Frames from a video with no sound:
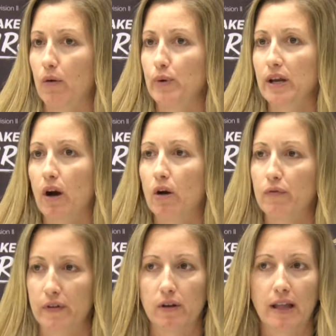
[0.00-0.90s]
We all
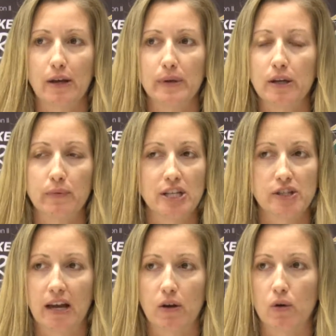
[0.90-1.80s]
feel like we can reach
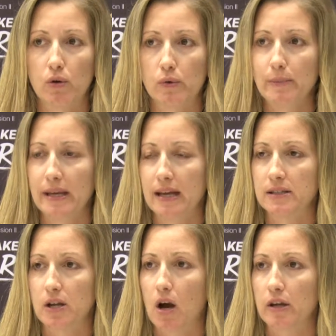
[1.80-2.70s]
that goal, and we
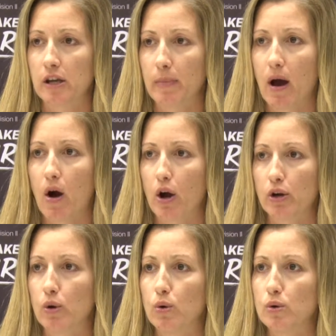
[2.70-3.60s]
began talking about our
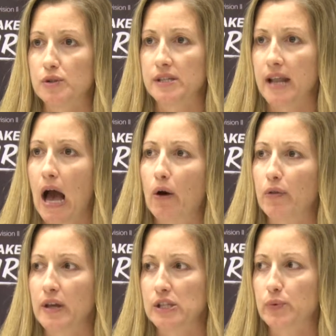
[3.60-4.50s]
goals and how
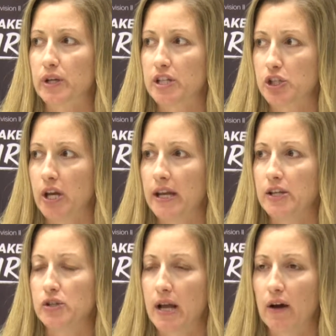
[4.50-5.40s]
things were going to
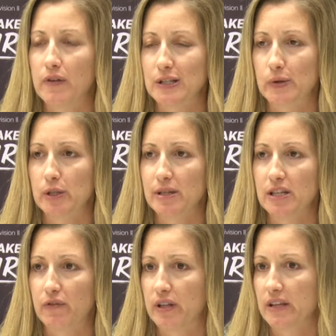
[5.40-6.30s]
change and how things were going to be
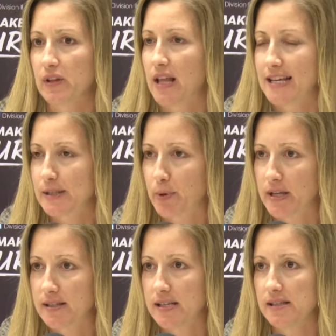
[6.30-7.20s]
different even last
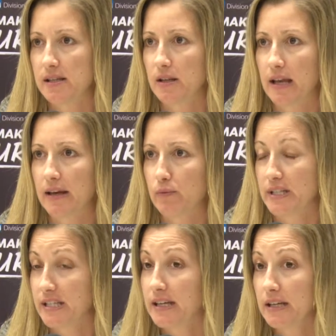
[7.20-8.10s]
spring season, and we
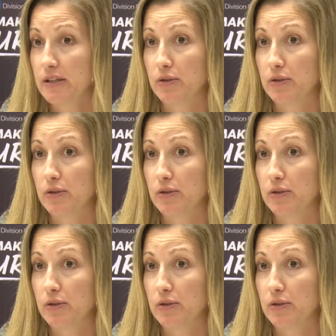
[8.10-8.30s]
did.